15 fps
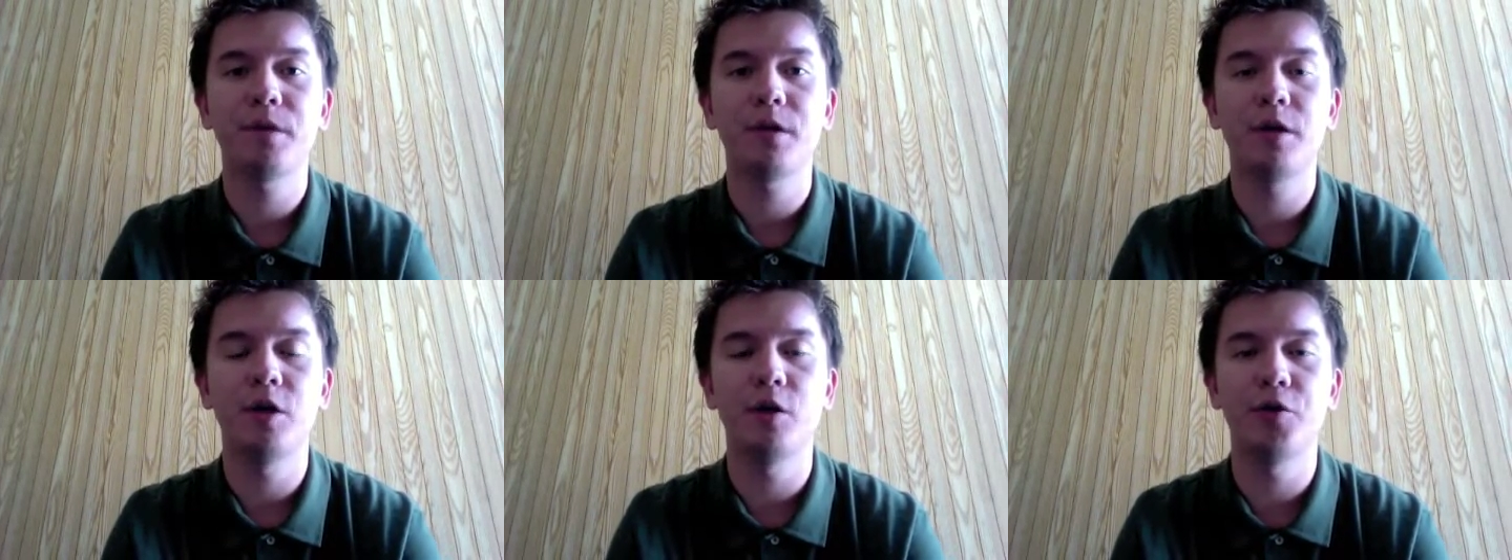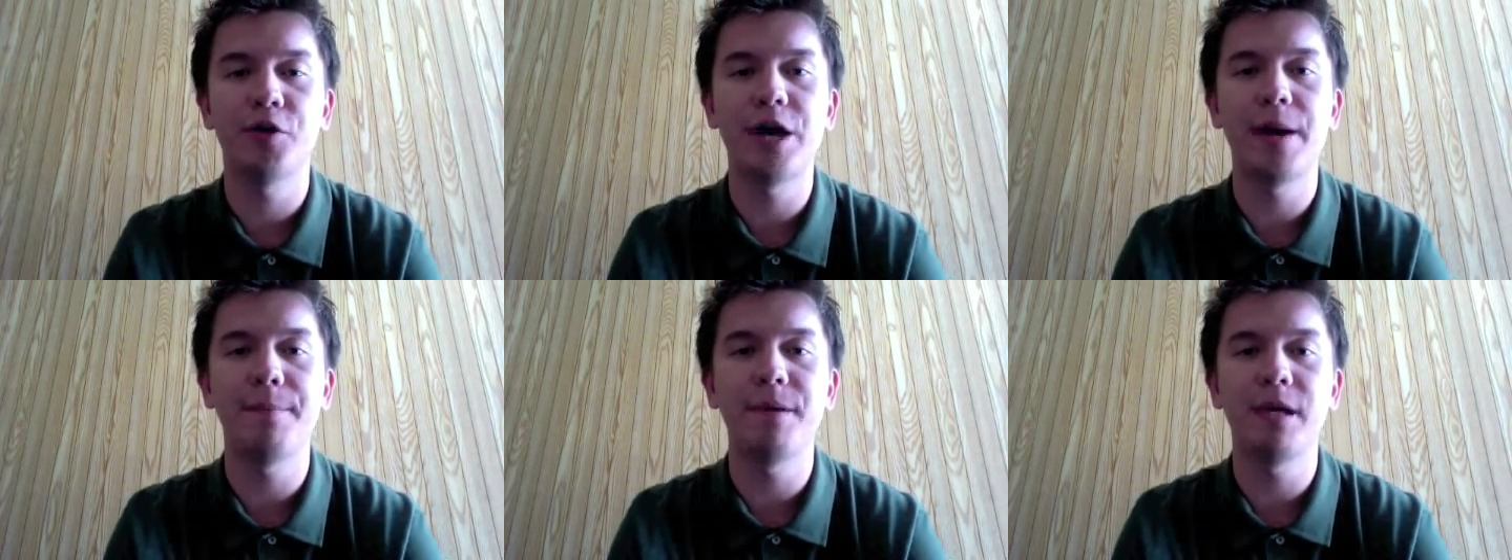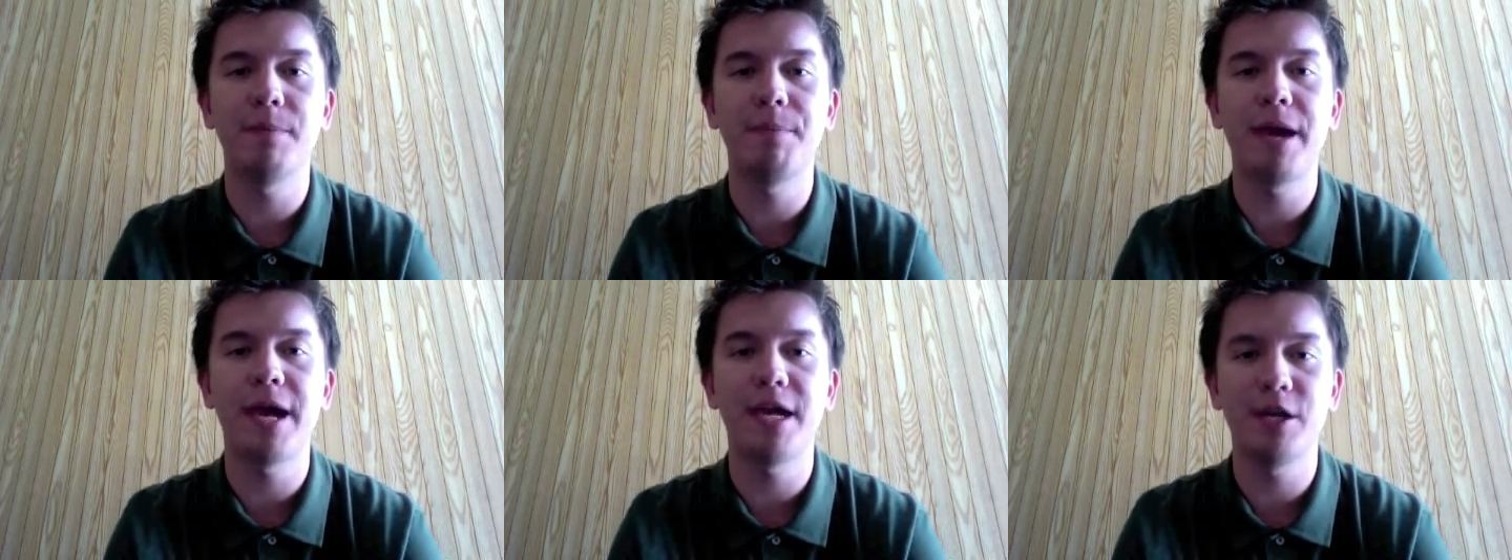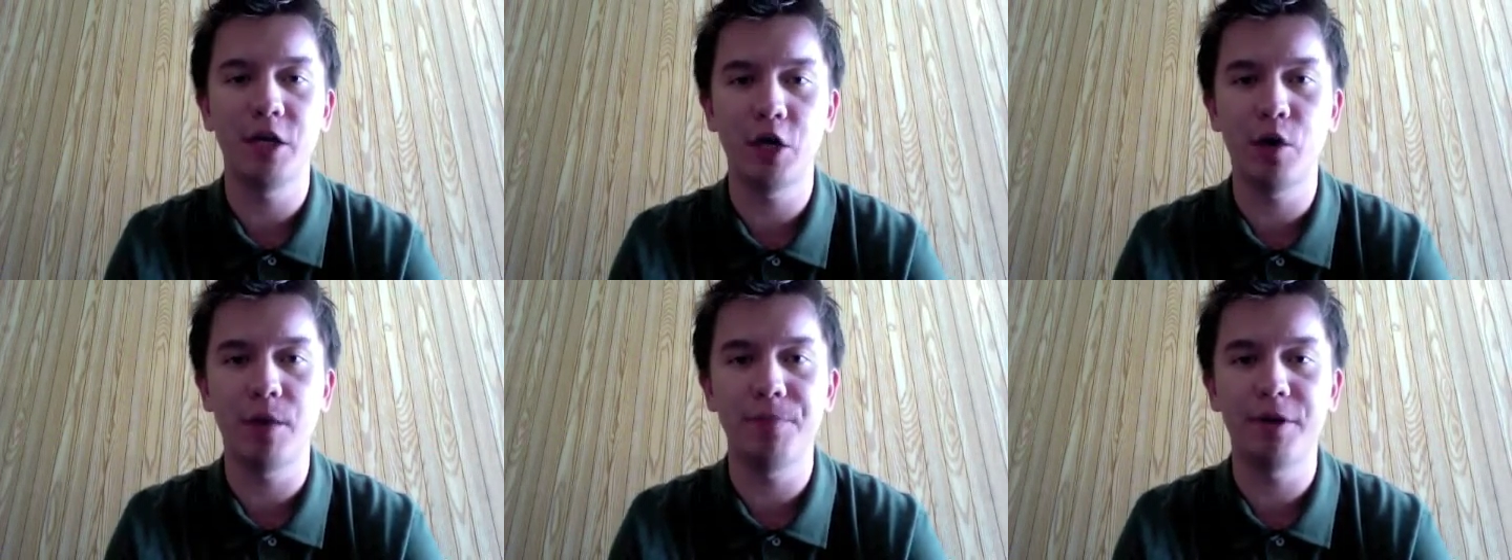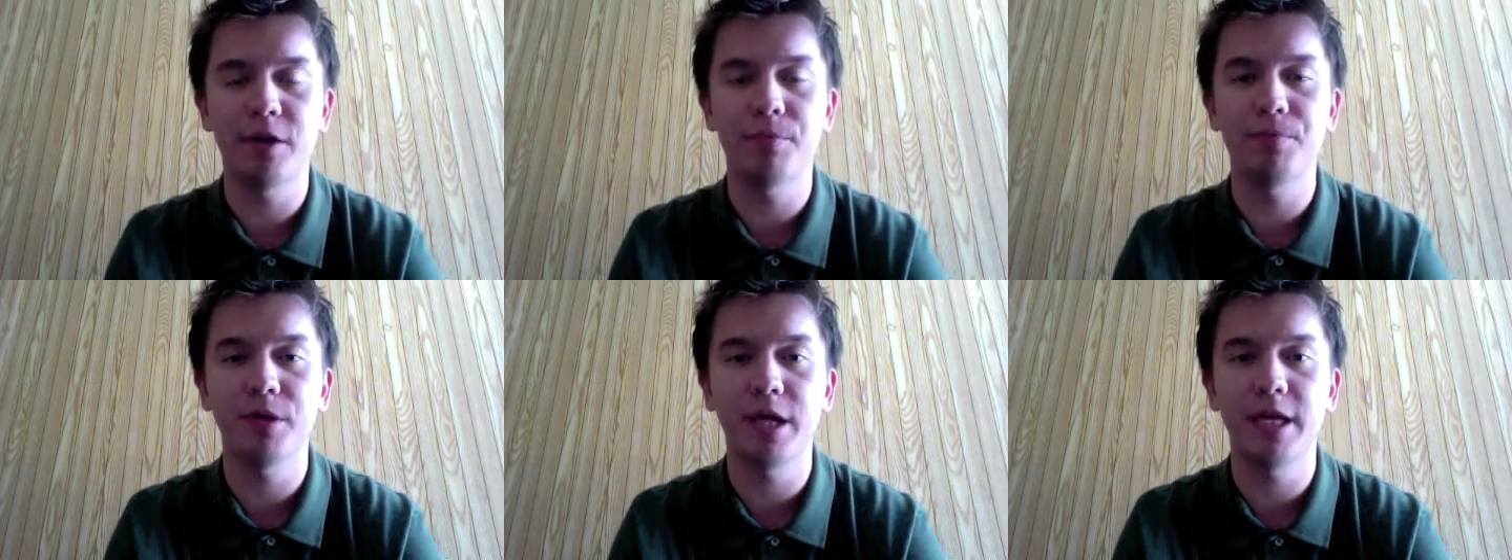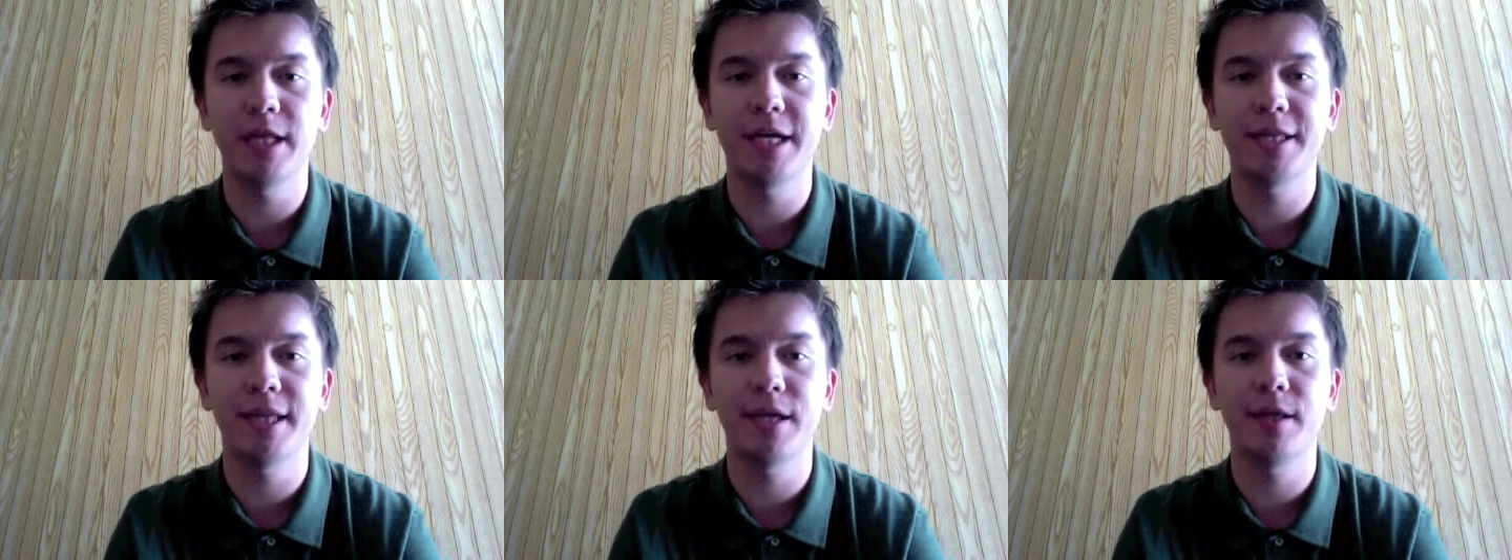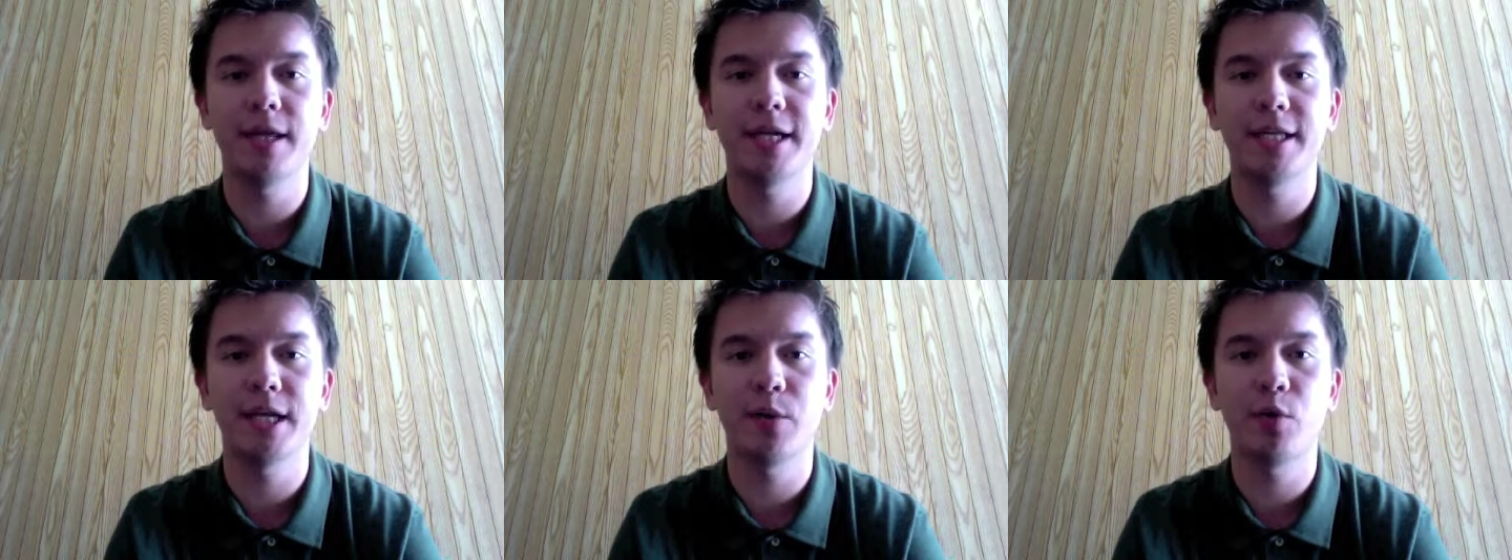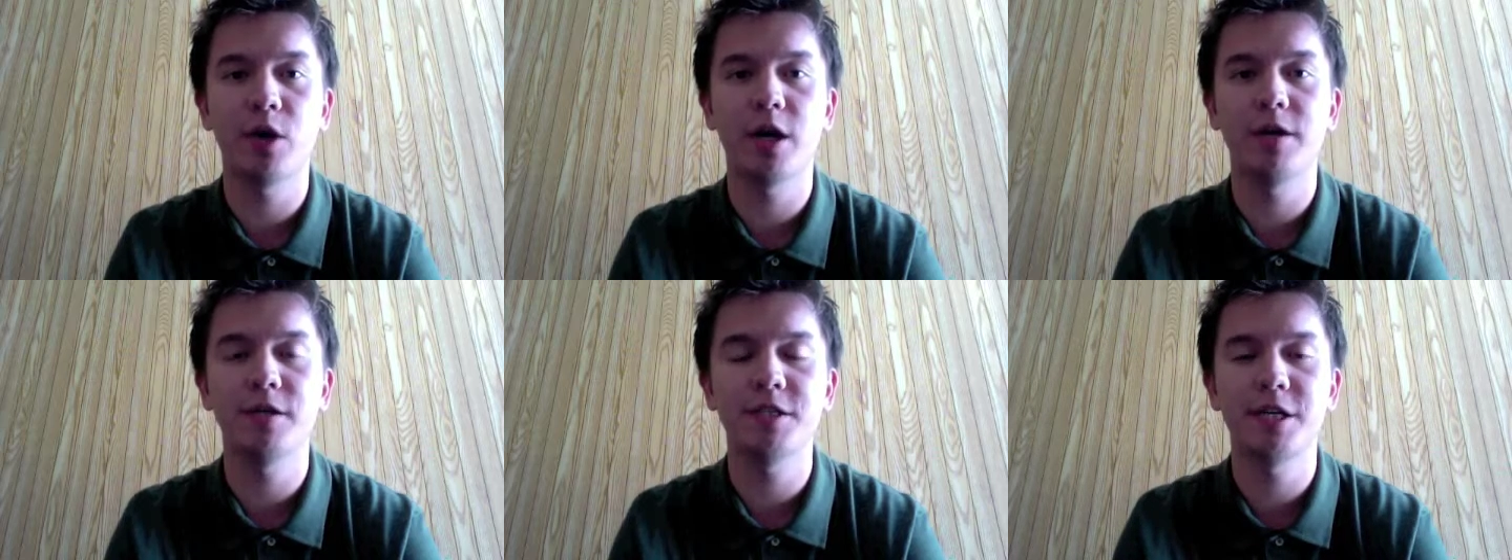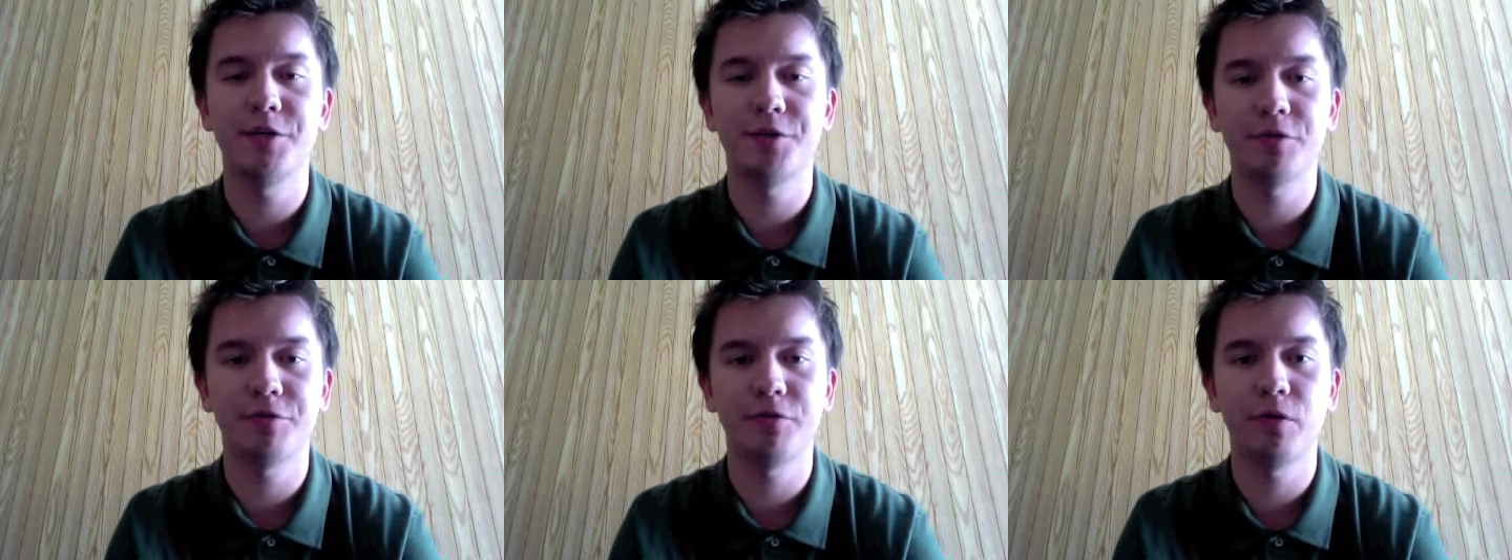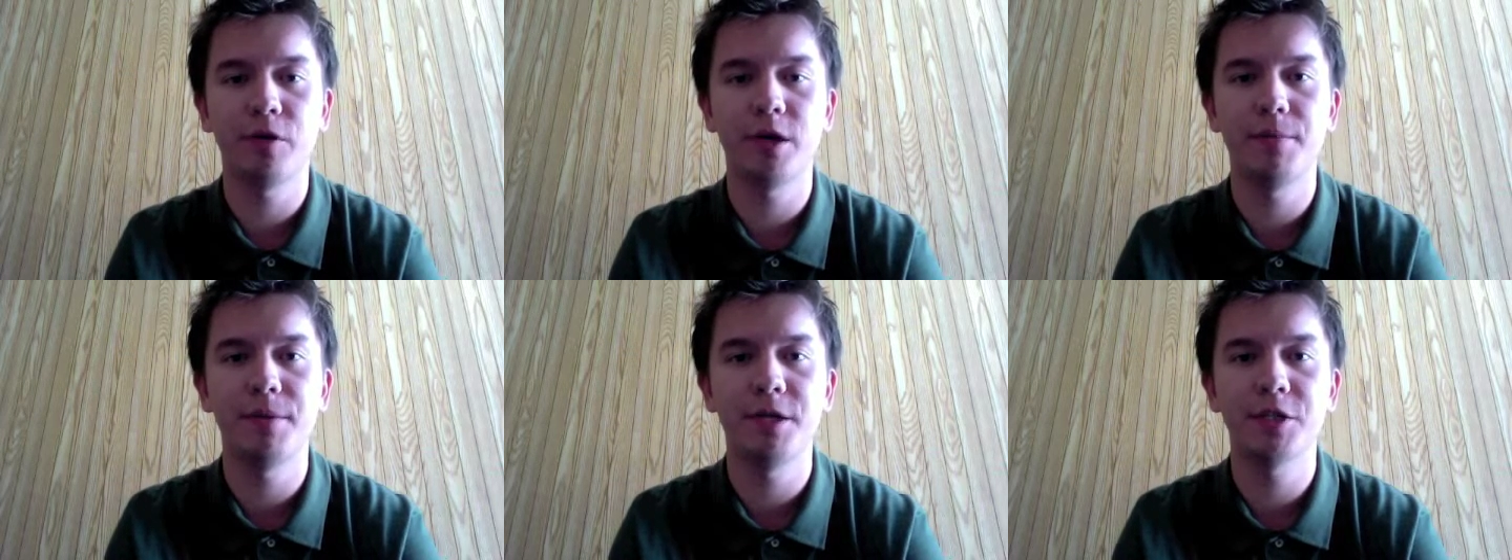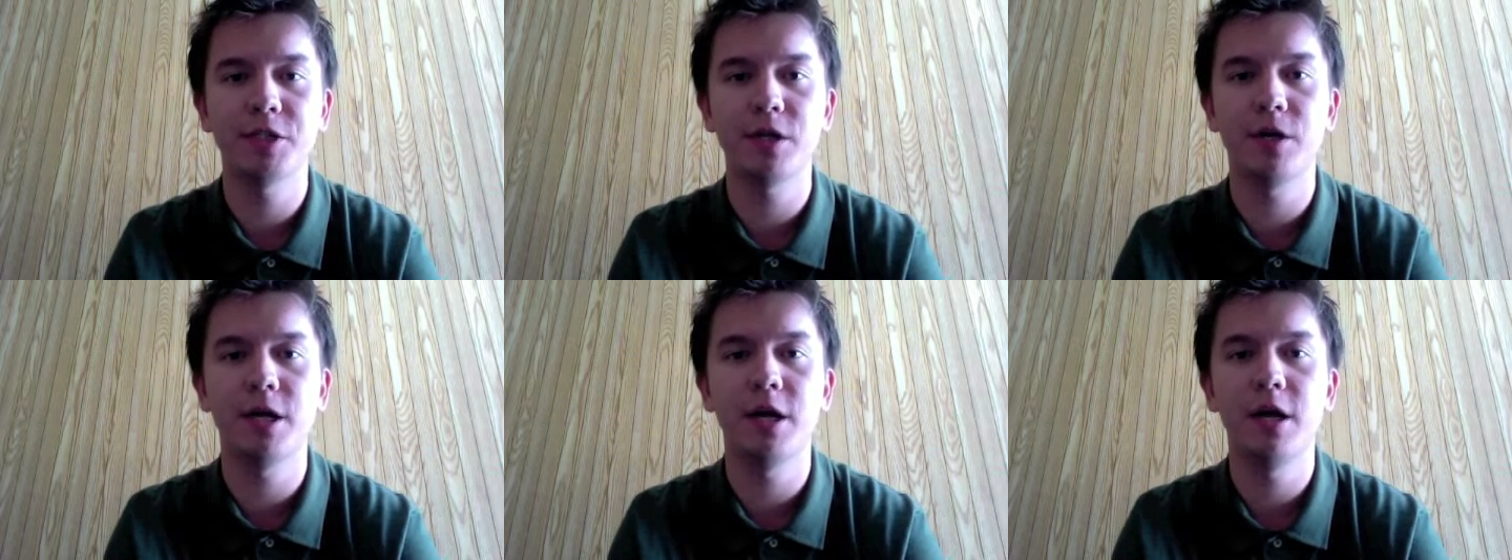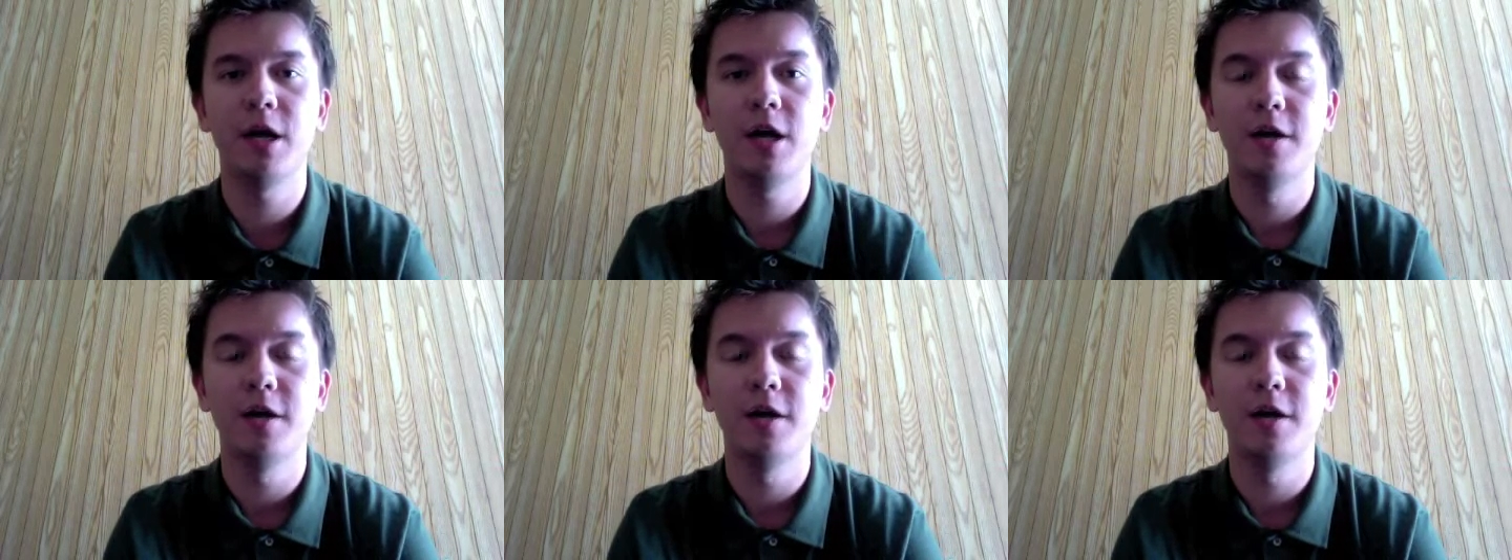they're not being paid to go up there to play like they were at Central Florida and Minnesota.